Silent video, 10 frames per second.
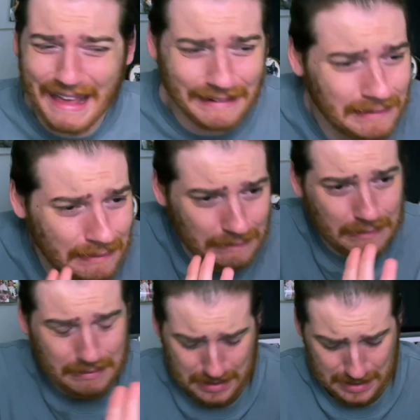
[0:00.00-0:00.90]
feel
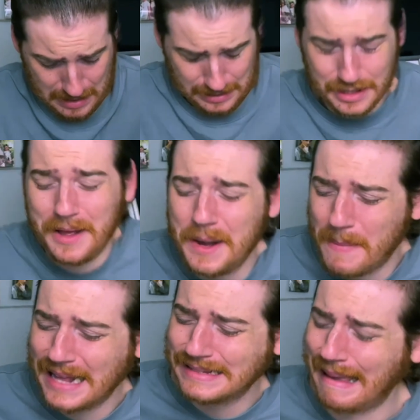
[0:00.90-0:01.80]
like you're coming
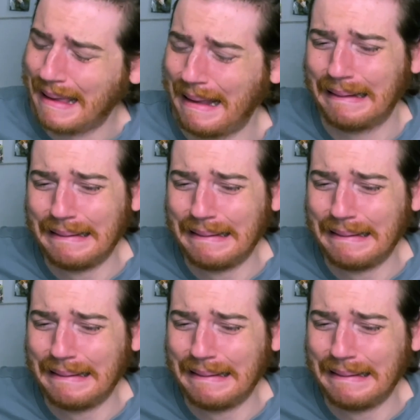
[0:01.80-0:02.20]
on time.